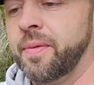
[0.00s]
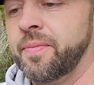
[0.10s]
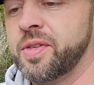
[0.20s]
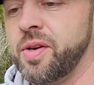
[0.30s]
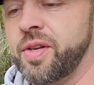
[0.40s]

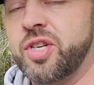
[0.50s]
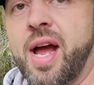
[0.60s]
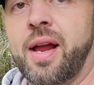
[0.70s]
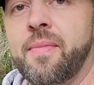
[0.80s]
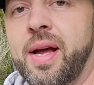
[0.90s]
So the
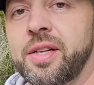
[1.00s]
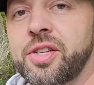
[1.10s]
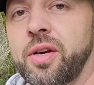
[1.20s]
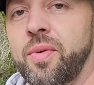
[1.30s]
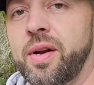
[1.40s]
shaggy mane's a
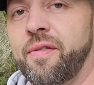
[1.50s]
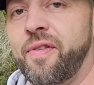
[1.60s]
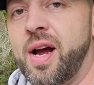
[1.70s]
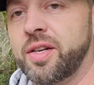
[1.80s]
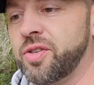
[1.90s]
good one to
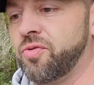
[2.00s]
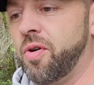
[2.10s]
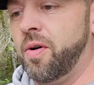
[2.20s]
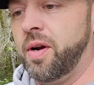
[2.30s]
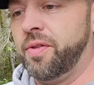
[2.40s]
find just
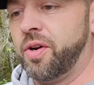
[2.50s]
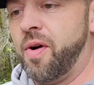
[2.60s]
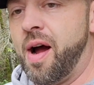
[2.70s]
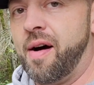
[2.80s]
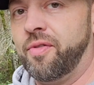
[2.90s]
growing on the
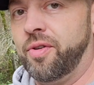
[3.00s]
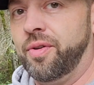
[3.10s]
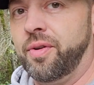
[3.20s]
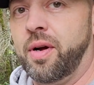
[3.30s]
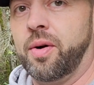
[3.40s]

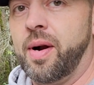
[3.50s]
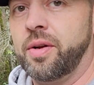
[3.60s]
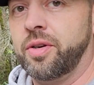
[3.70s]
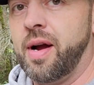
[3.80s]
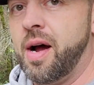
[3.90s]
gravel around
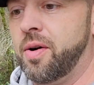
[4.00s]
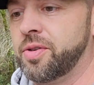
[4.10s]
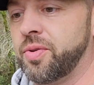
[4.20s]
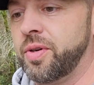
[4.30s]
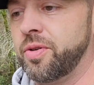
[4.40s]
your
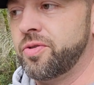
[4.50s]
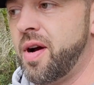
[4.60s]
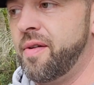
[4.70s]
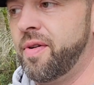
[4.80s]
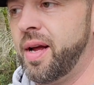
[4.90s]
house or in your
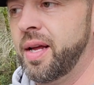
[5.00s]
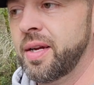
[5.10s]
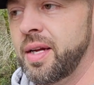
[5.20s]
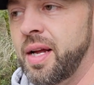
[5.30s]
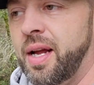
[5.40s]
driveway,
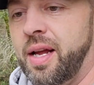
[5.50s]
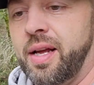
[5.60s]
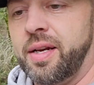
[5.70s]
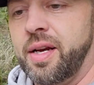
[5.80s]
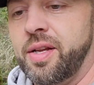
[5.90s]

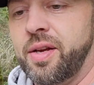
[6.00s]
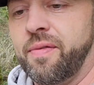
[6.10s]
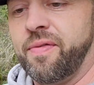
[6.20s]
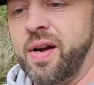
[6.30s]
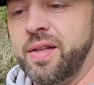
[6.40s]
and uh, you can
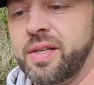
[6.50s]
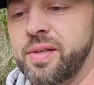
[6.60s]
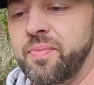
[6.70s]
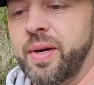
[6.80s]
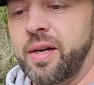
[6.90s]
find these
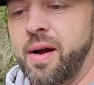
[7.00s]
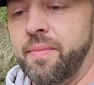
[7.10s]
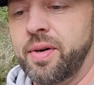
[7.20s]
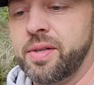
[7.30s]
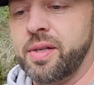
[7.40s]
in big
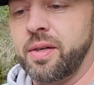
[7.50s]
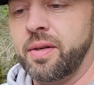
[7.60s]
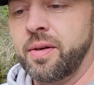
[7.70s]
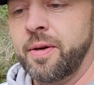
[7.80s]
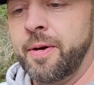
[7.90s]
numbers and
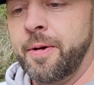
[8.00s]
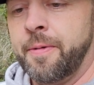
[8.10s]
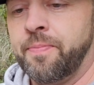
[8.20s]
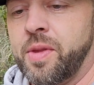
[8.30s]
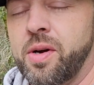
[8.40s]

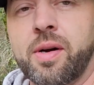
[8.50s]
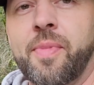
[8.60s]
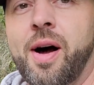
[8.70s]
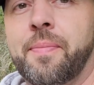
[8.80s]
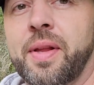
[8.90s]
cook them
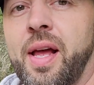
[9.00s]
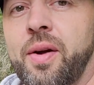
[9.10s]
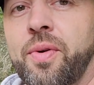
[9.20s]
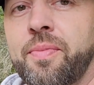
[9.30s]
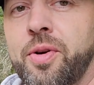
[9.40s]
up. And like
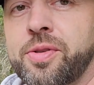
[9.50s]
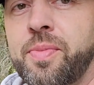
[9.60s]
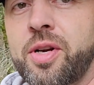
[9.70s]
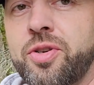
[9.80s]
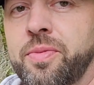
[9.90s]
with most
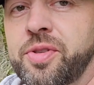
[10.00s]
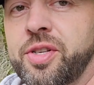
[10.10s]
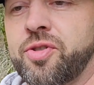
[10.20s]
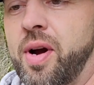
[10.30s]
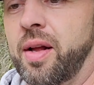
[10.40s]
mushrooms,
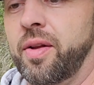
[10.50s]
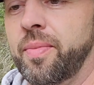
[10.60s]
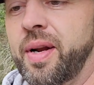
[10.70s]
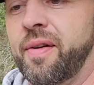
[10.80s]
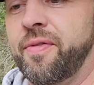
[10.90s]
just try a little
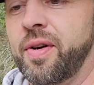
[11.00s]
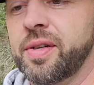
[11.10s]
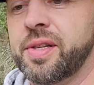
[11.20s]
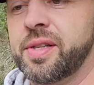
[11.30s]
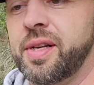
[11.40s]
bit at
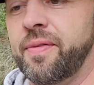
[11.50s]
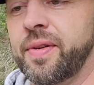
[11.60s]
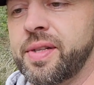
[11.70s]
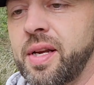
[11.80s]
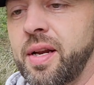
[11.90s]
first to see if
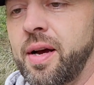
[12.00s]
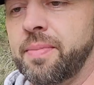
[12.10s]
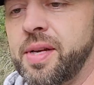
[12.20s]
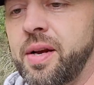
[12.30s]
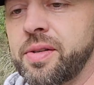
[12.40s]
it's going to
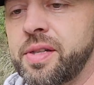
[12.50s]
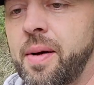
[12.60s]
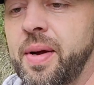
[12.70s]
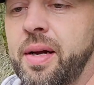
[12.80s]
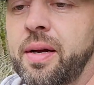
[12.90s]
upset your
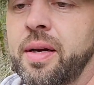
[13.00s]
stomach.